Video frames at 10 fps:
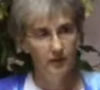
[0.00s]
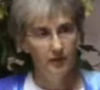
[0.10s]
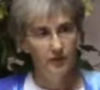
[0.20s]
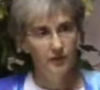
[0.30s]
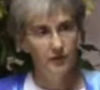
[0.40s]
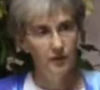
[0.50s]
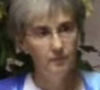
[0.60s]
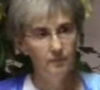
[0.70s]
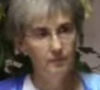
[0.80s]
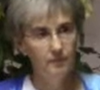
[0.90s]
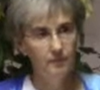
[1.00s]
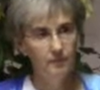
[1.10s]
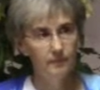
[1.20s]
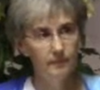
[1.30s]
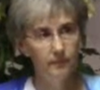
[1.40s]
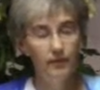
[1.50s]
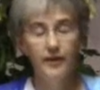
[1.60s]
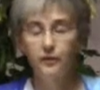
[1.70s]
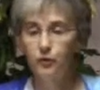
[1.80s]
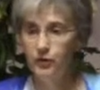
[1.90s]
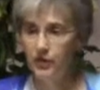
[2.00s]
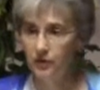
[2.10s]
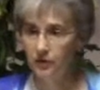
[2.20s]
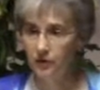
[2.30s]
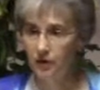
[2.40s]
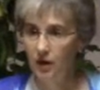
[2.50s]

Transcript: Some faith traditions